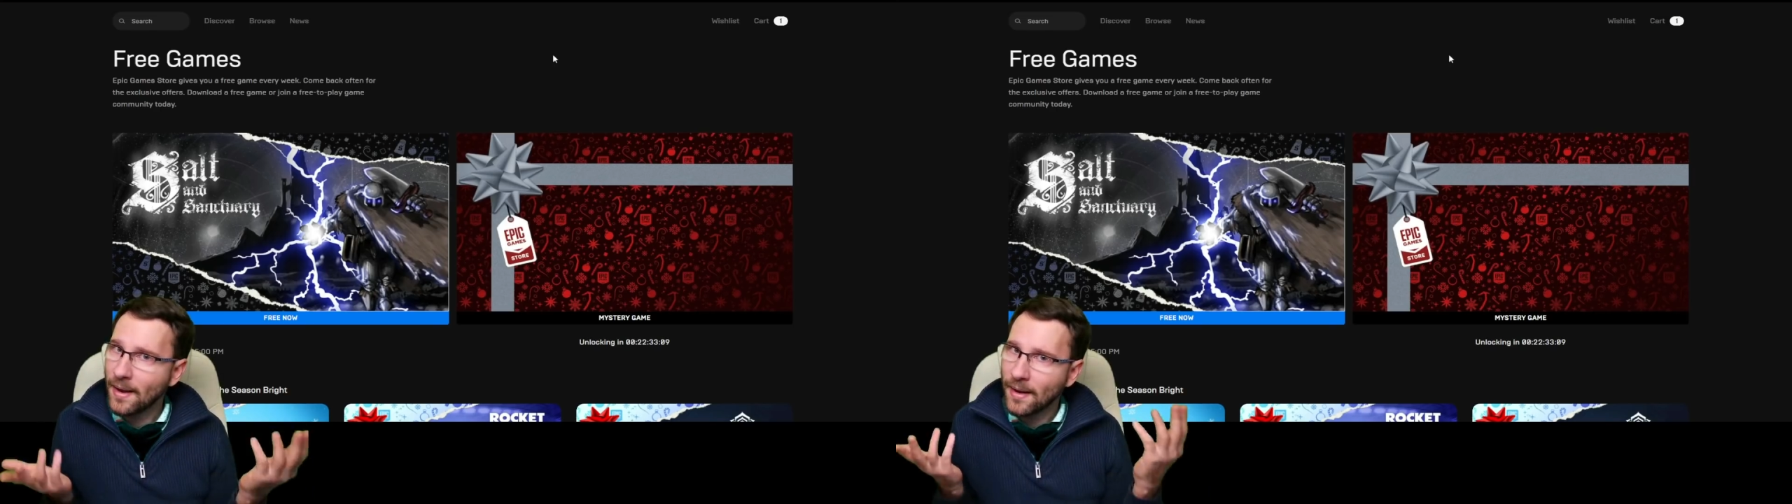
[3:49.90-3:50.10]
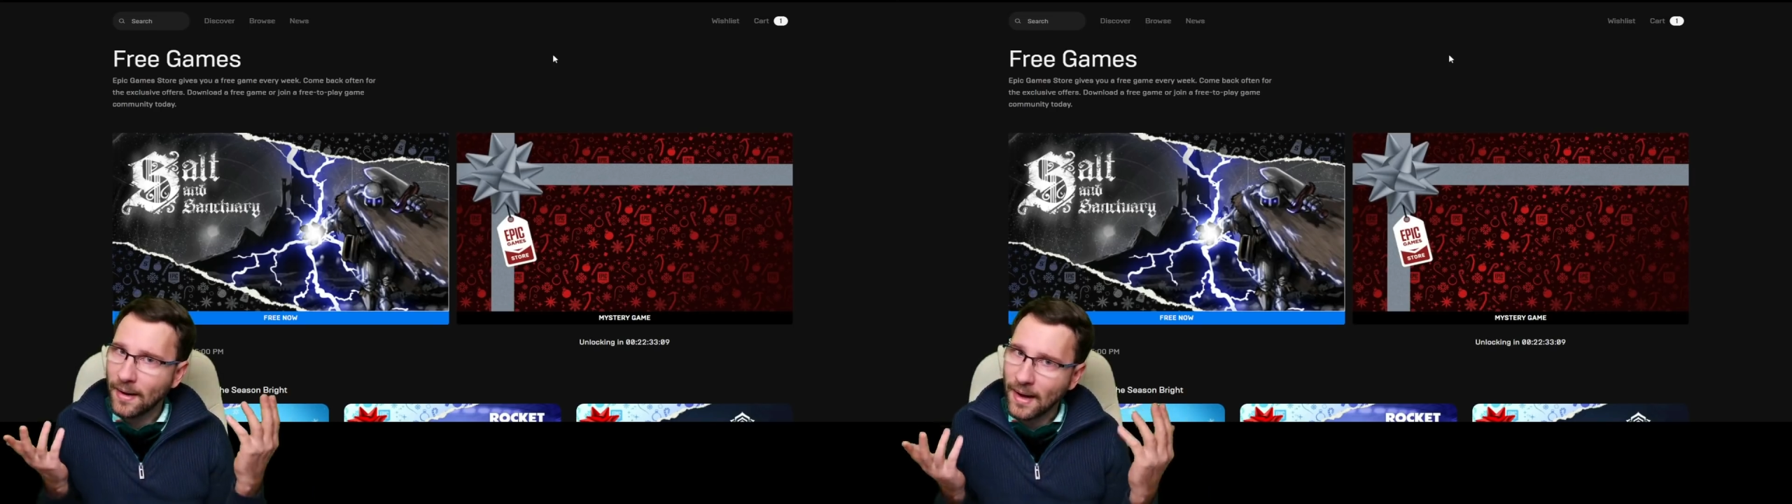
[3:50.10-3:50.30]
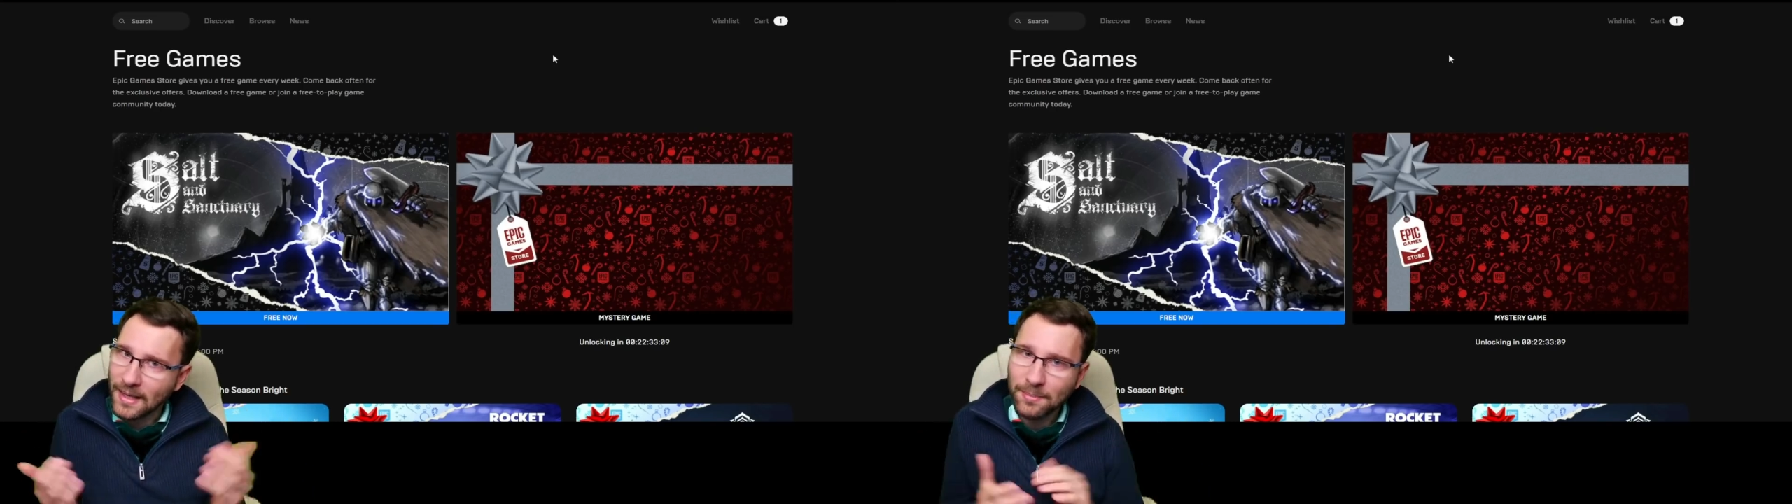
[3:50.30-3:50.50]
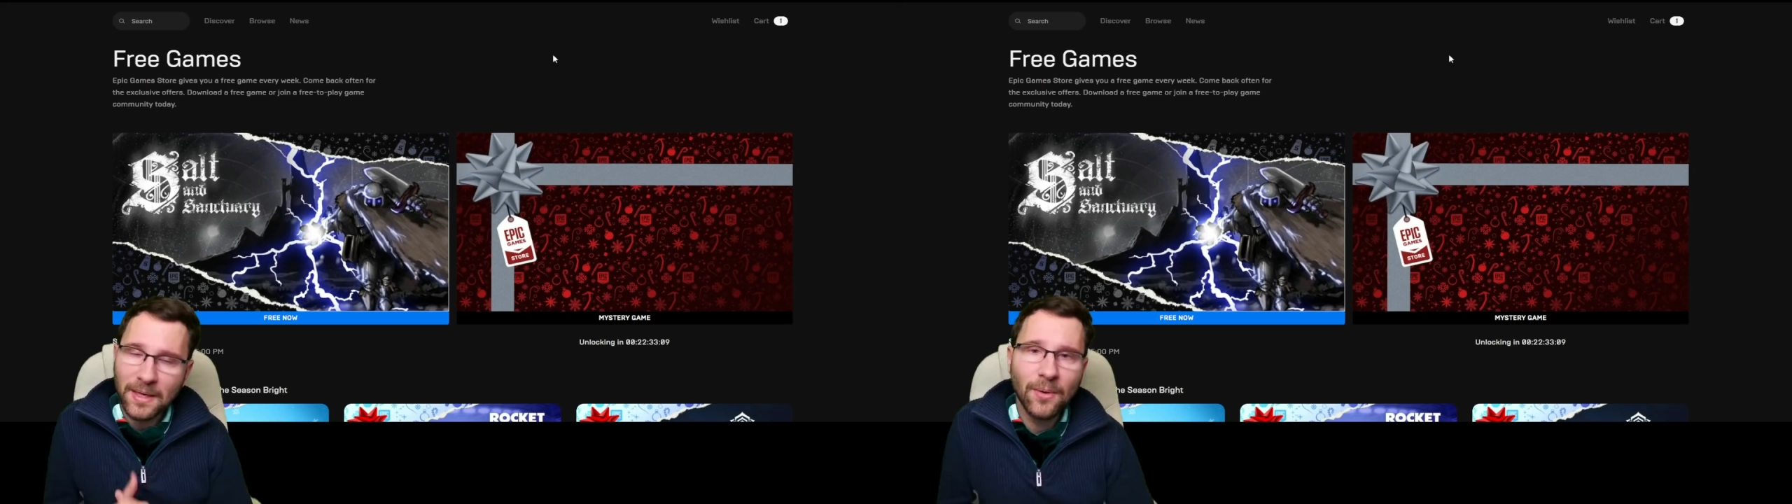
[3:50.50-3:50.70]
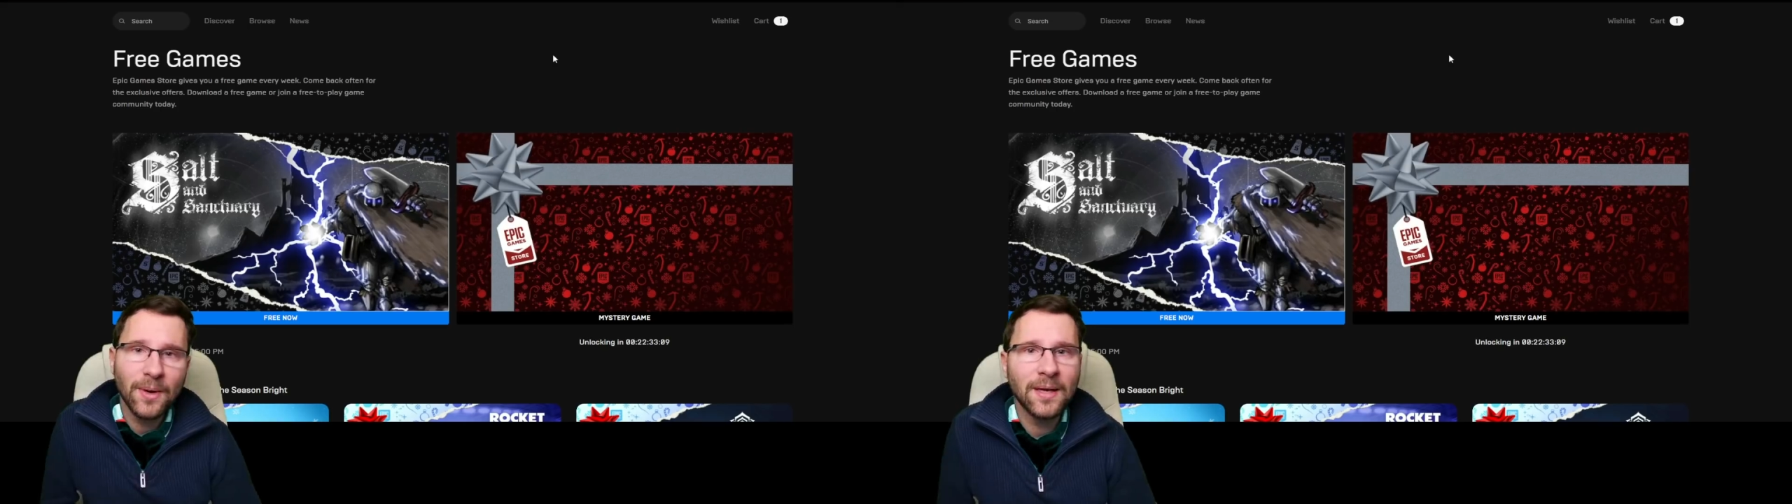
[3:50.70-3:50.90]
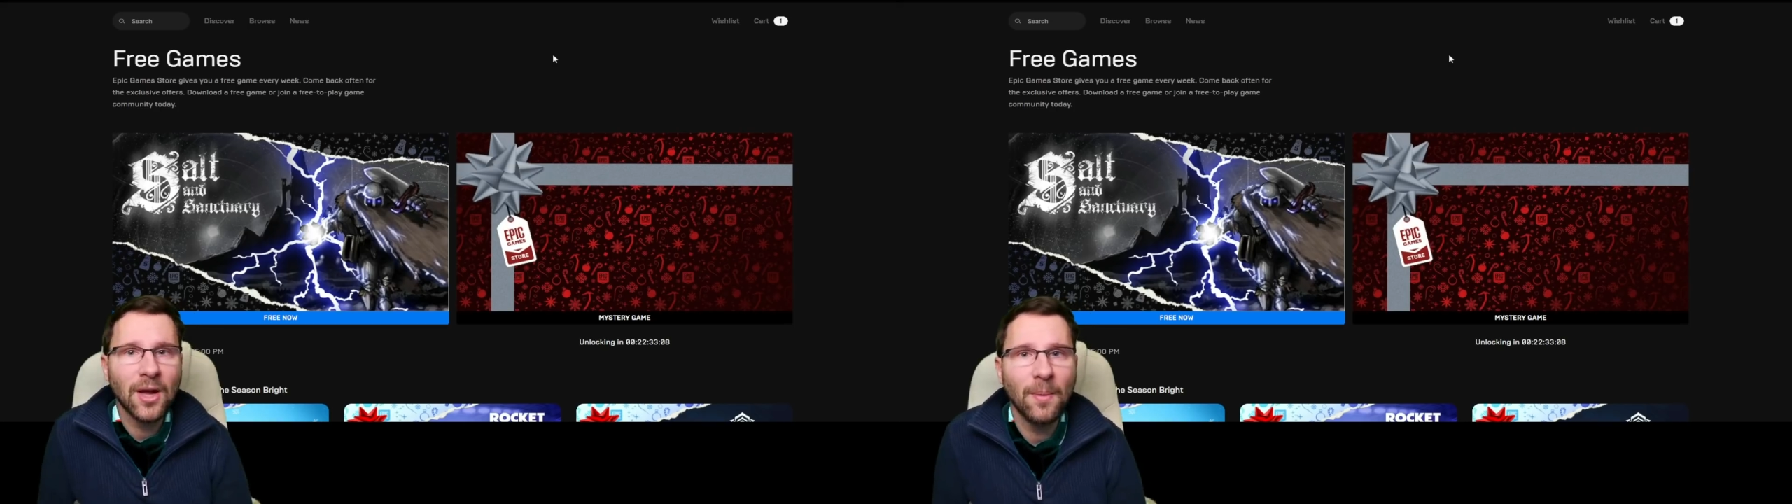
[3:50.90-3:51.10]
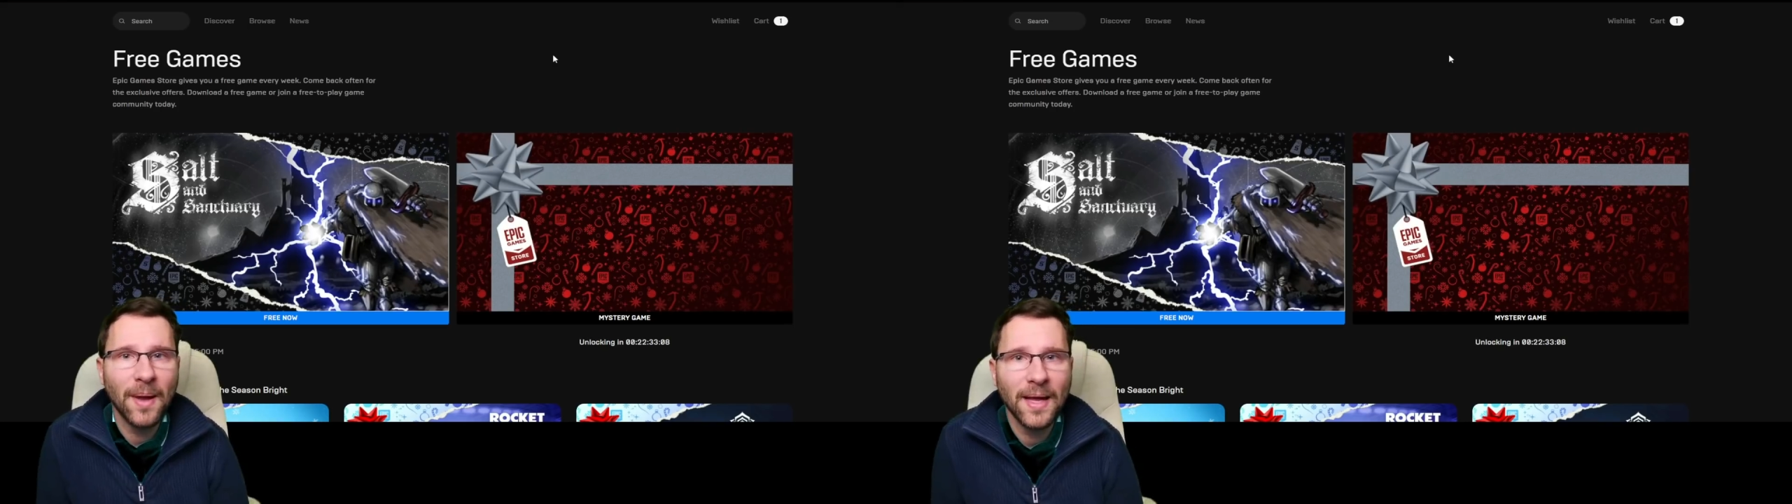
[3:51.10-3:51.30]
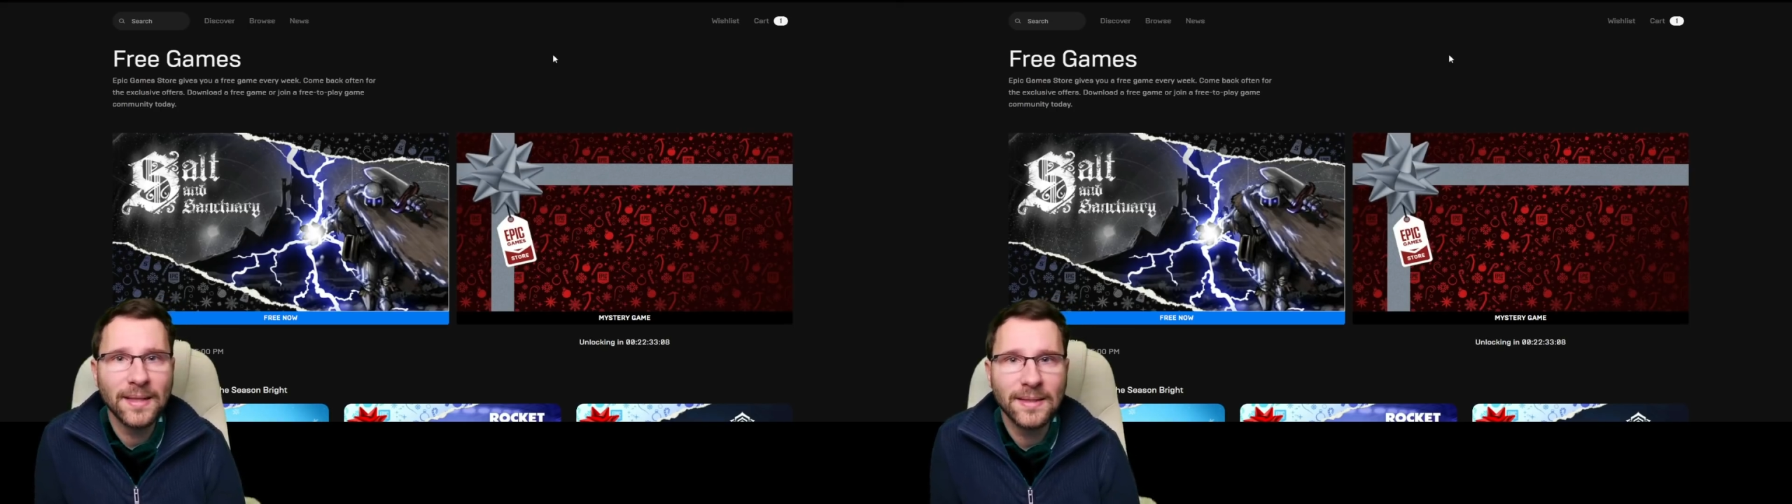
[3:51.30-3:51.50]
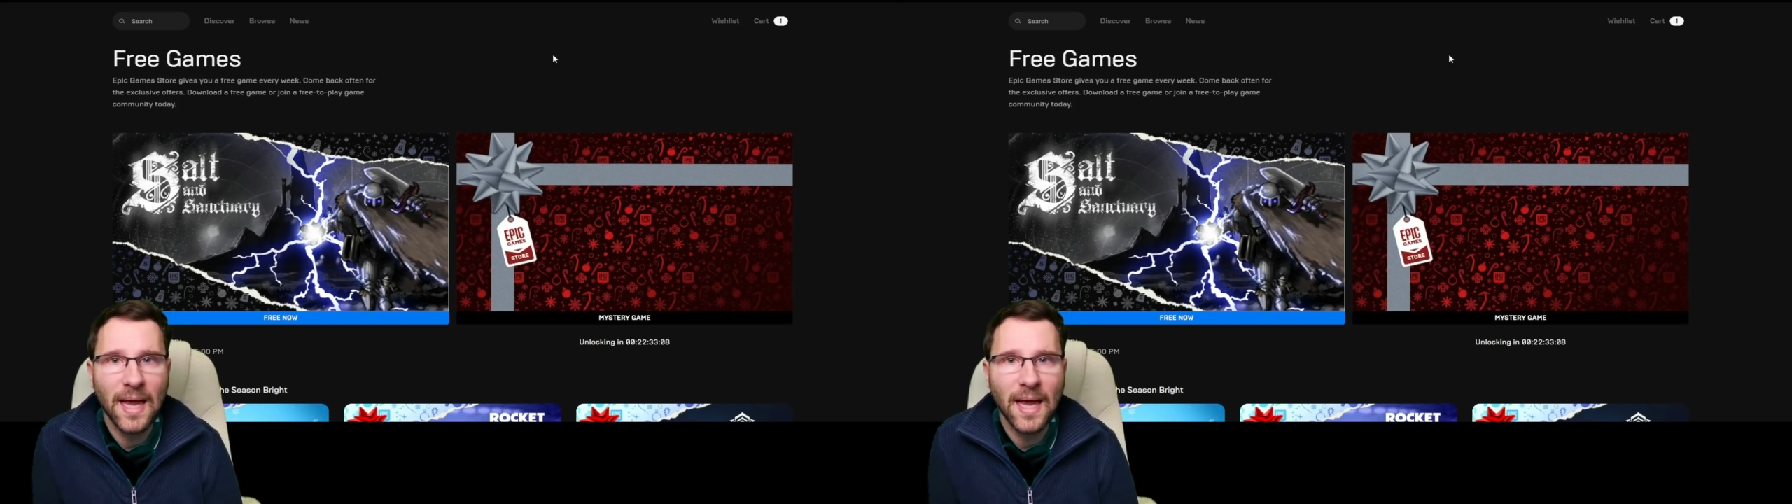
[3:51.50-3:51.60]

Let me know in the comments